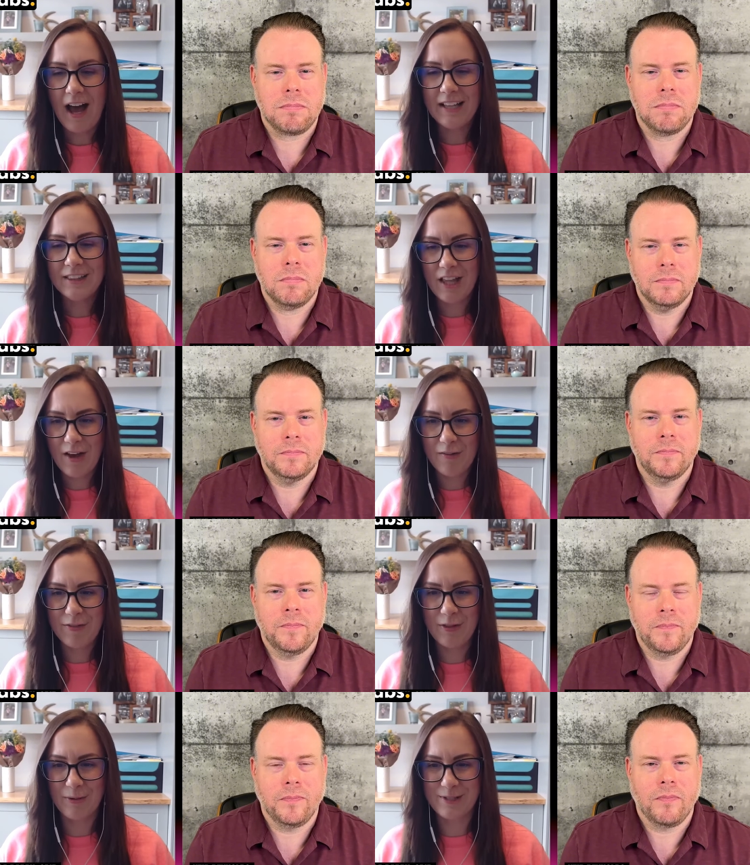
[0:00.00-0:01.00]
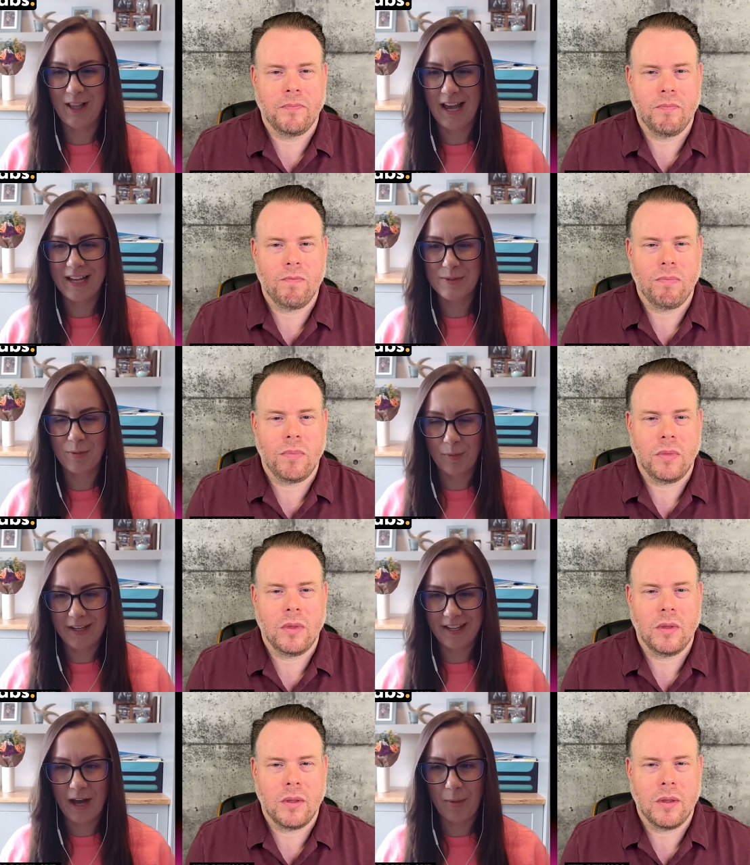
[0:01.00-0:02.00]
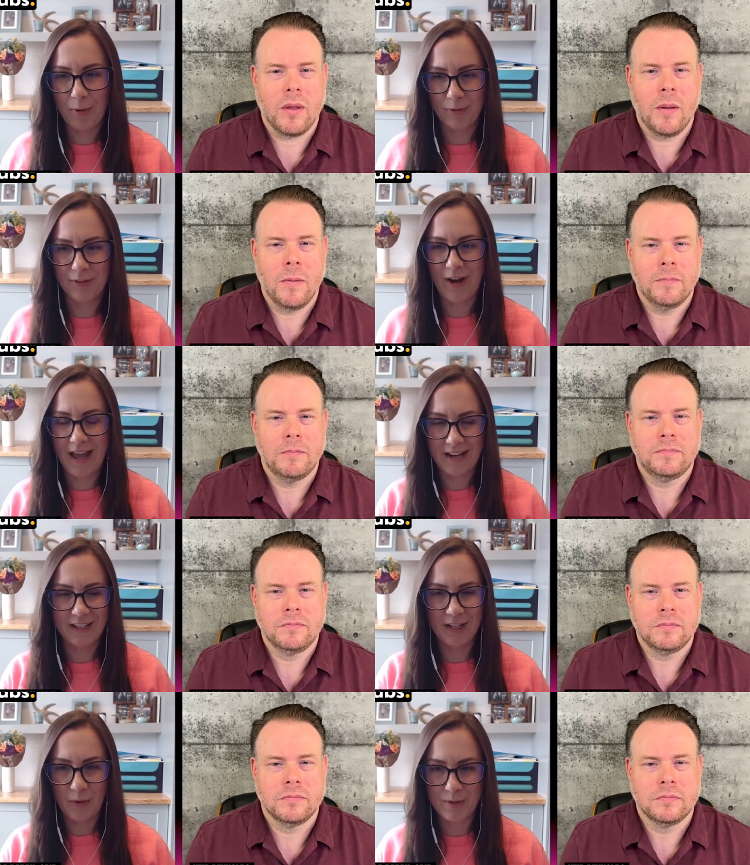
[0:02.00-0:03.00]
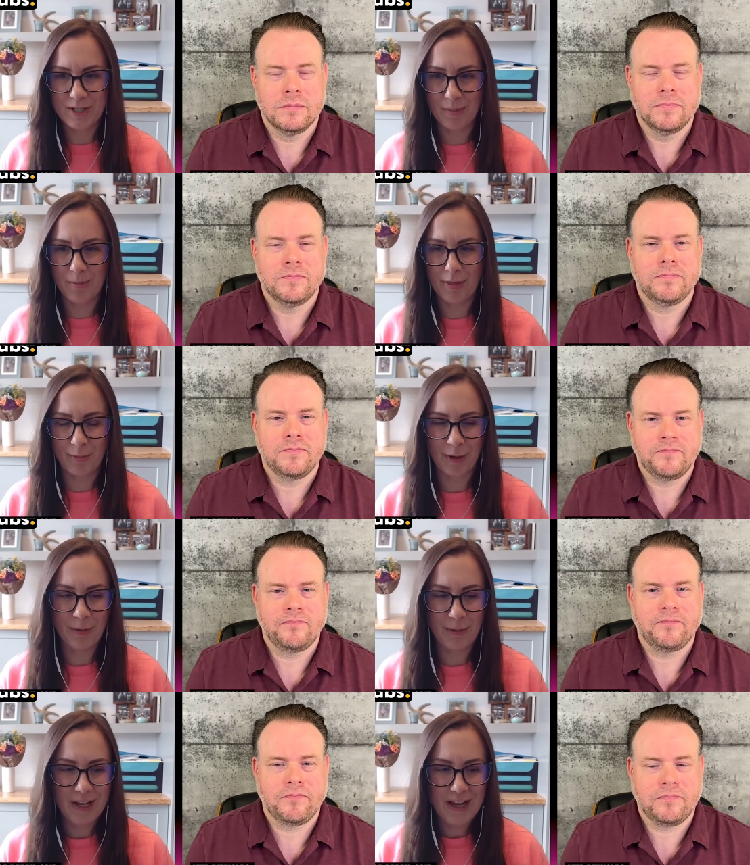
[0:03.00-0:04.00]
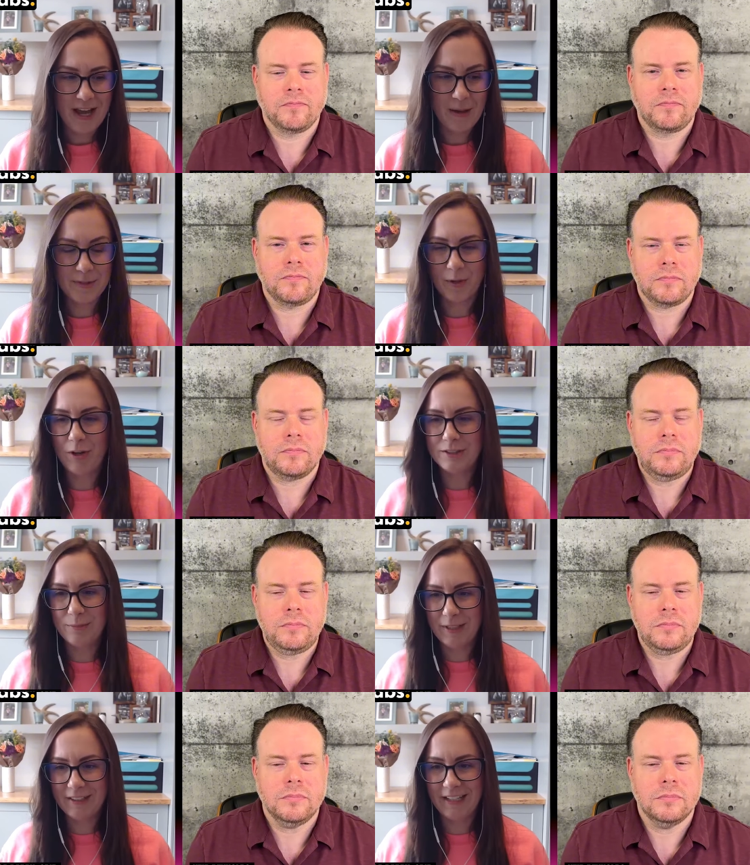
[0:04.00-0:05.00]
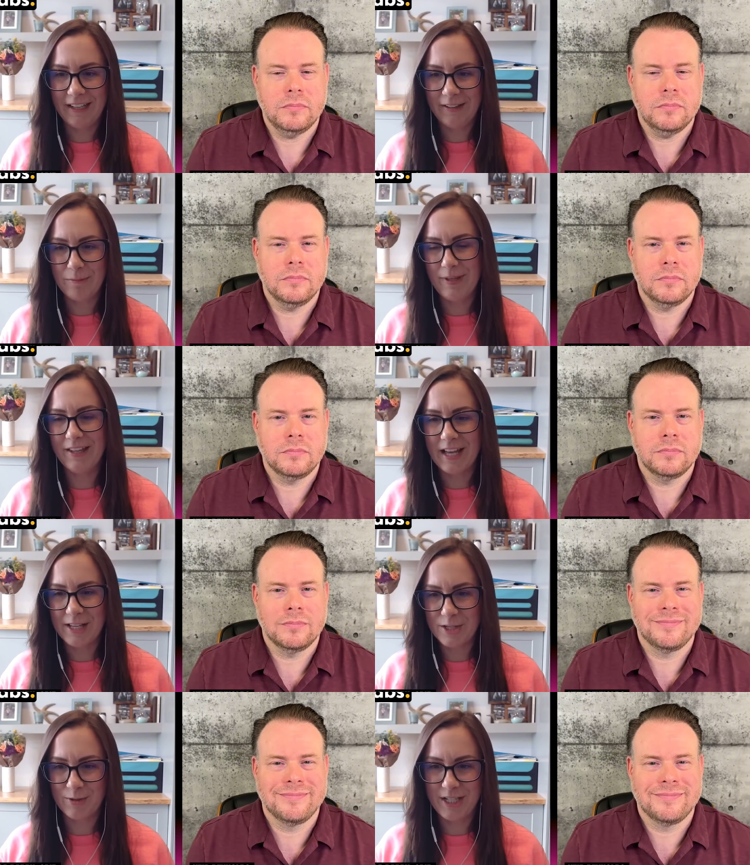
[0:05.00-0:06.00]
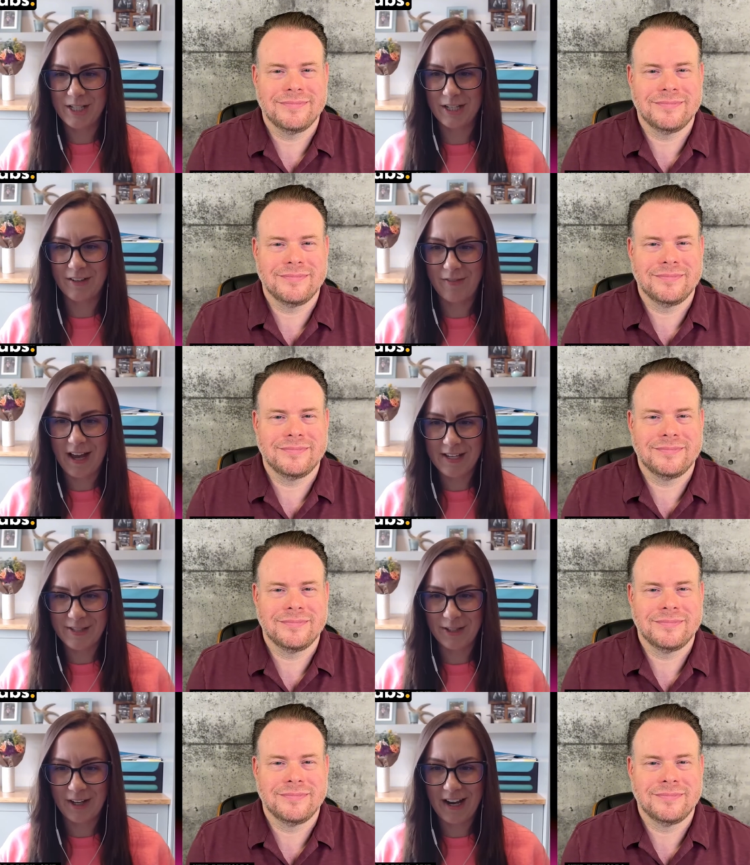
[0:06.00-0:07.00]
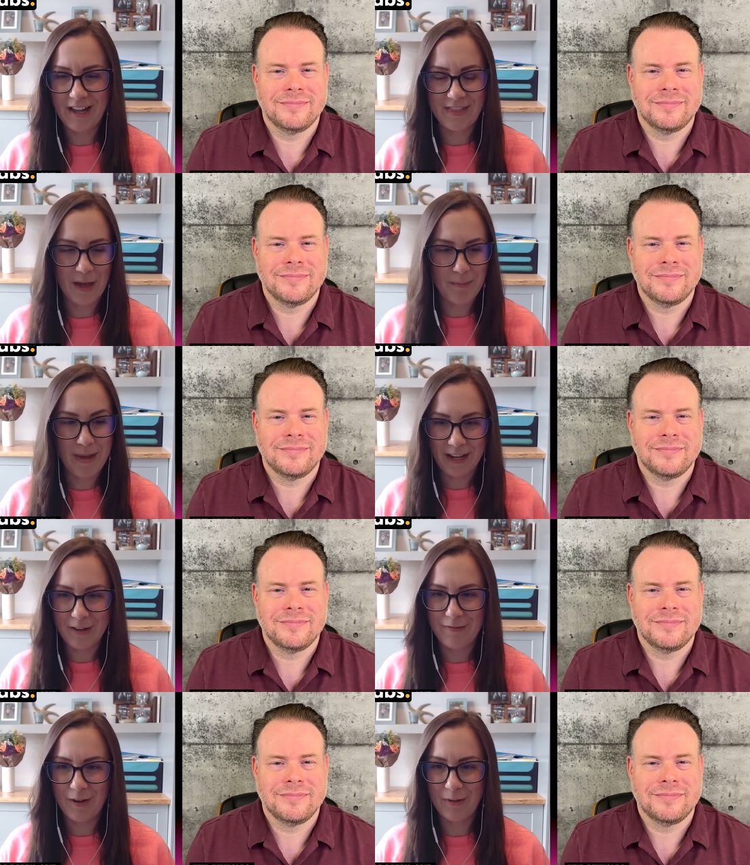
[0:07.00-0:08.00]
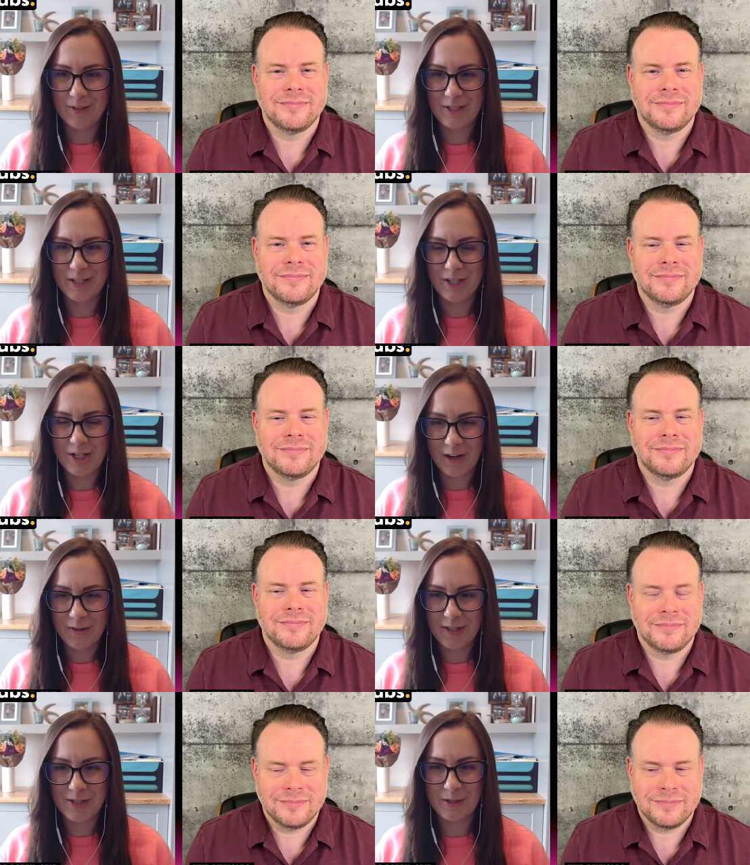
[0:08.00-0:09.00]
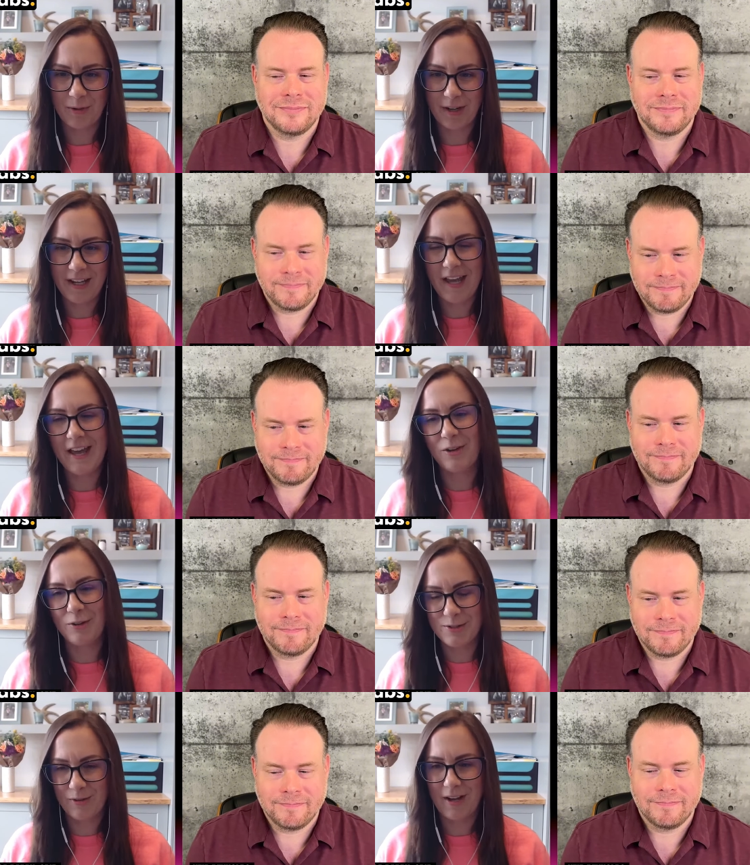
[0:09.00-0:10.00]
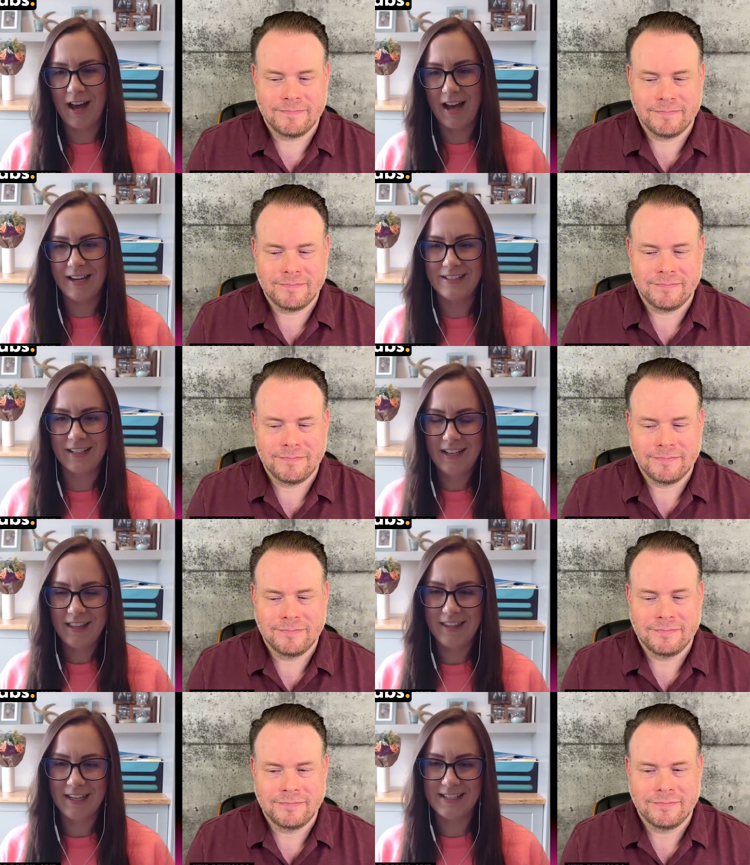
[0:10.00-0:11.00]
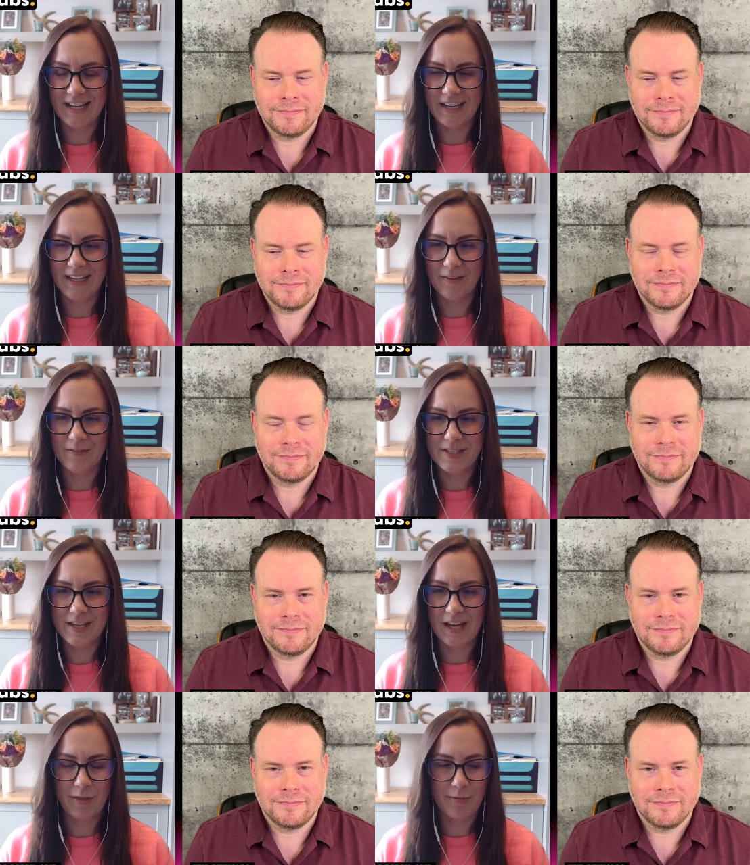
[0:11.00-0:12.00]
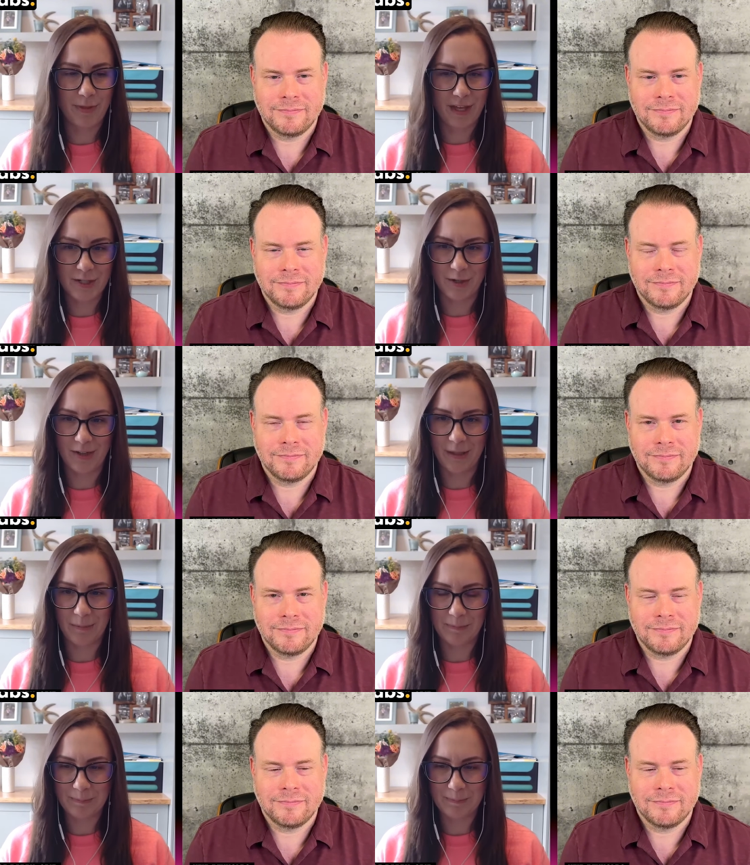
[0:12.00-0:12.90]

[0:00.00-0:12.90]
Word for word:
Speaker 1: I love those clients where we can help hold their hand and coach them through. Um, so ultimately, being that strategic advisor and that megaphone to share the story and also guide the executives uh, through that journey.